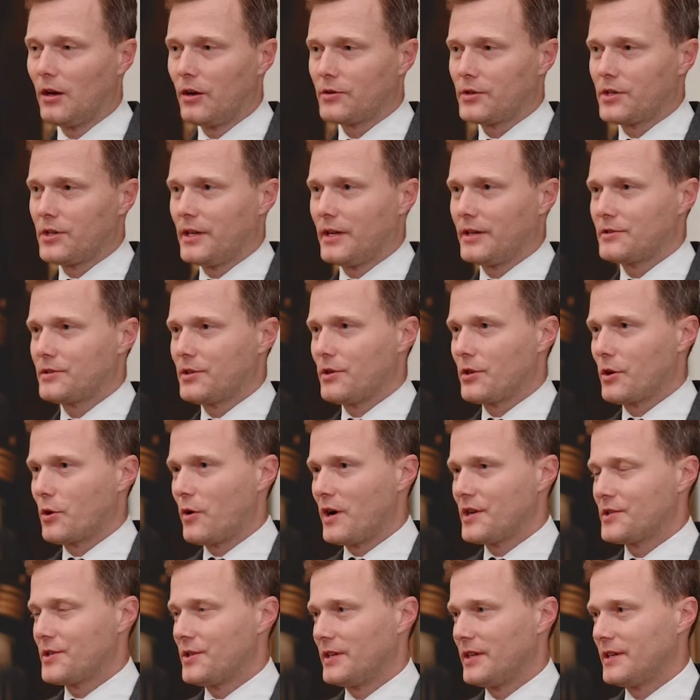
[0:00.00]
Oh, yeah. So the
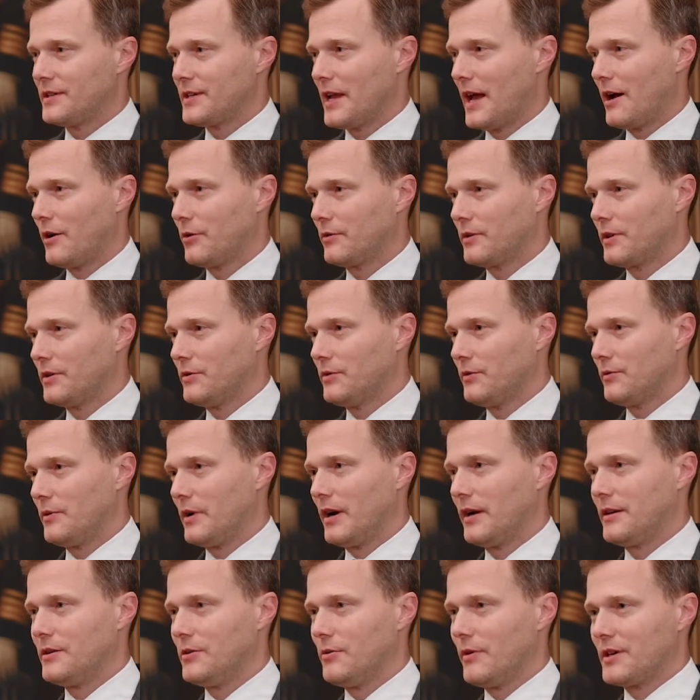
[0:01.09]
question is, how
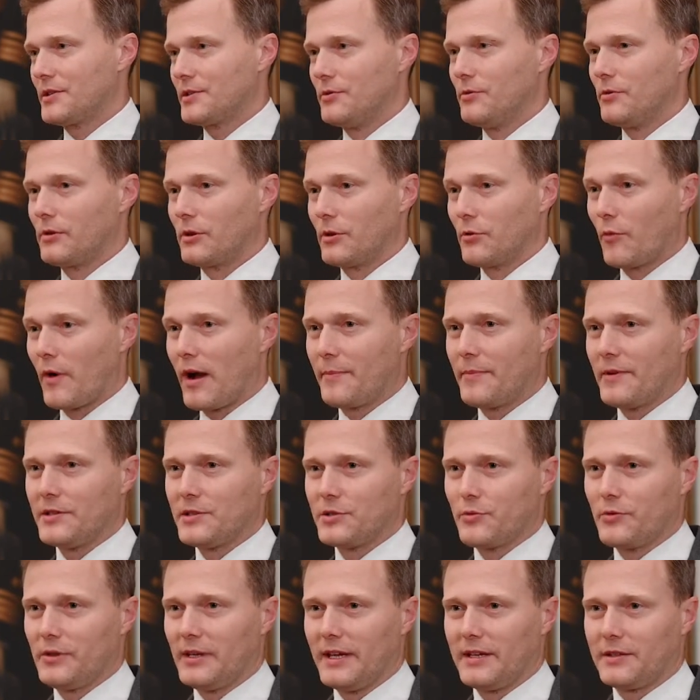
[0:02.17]
do U.S. nuclear
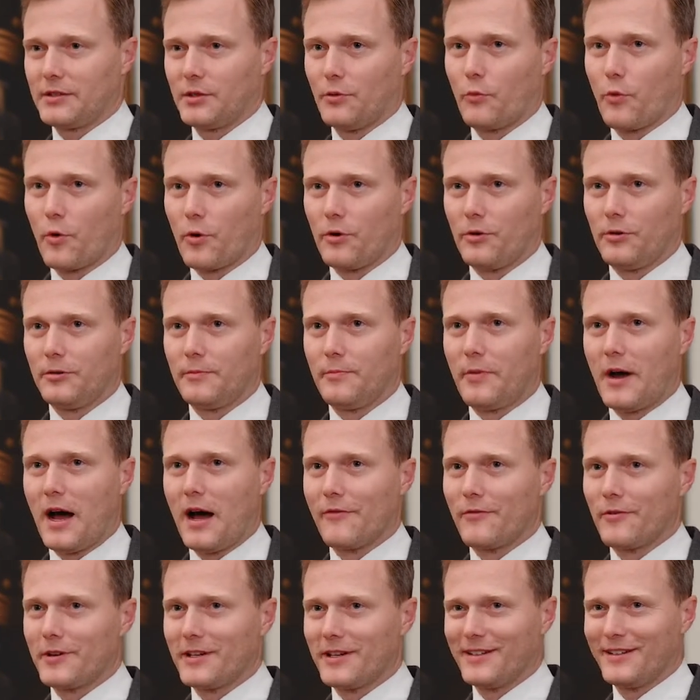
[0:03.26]
weapons relate to world
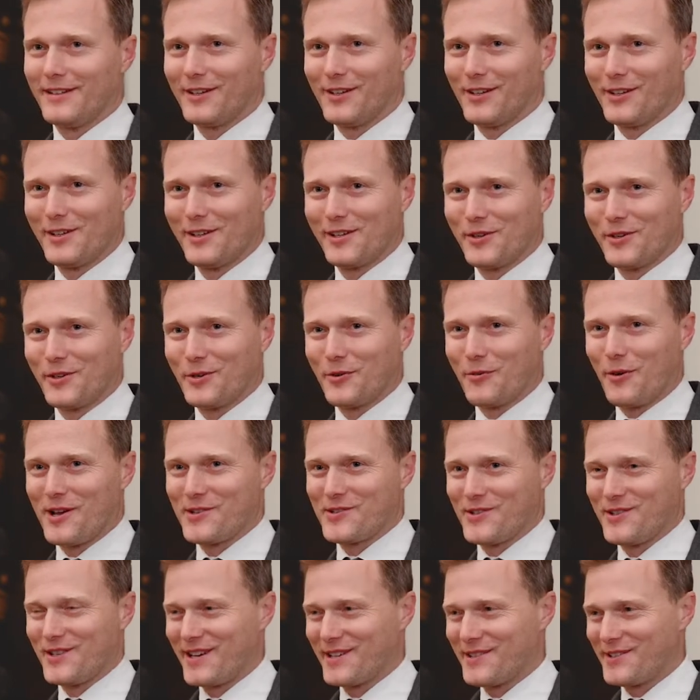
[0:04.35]
poverty? And good
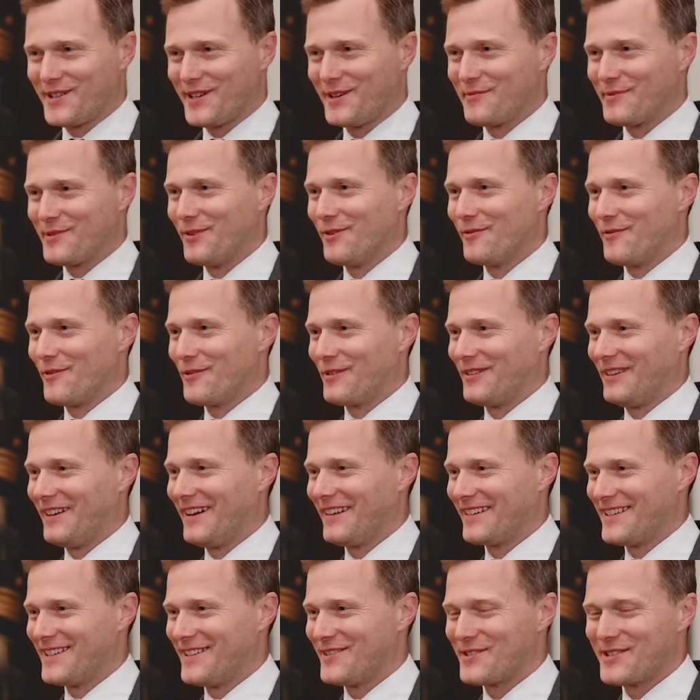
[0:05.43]
question. I skipped over a
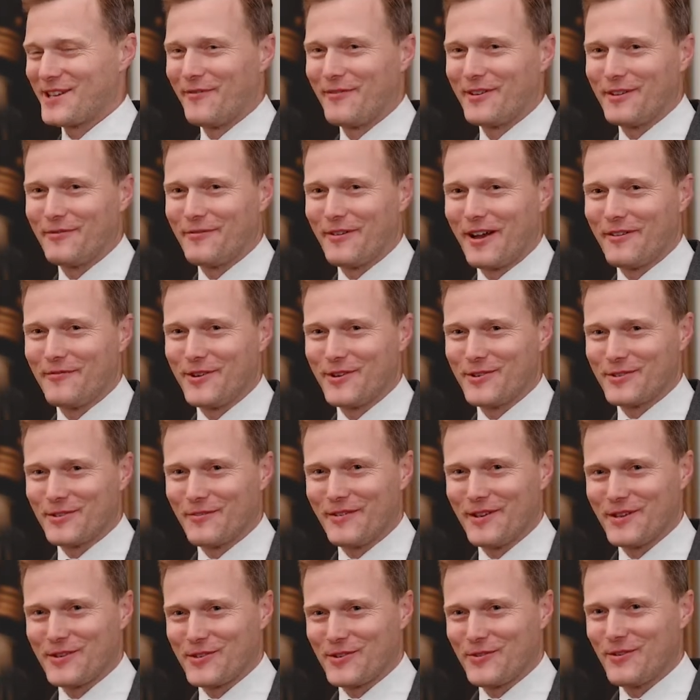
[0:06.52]
lot, 75
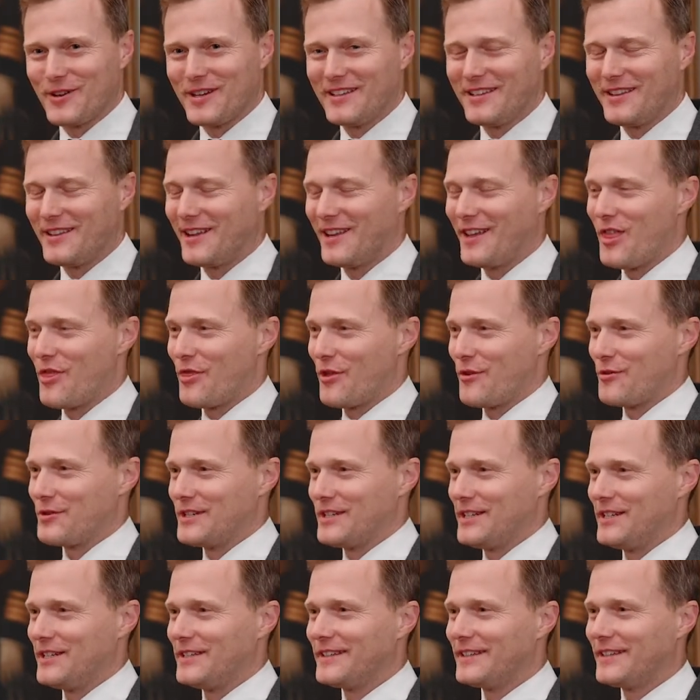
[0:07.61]
years of history in
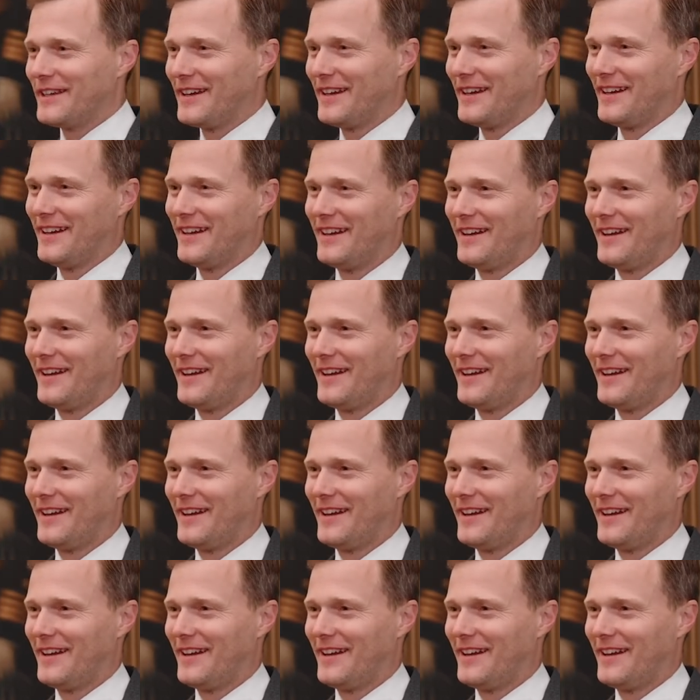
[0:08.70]
13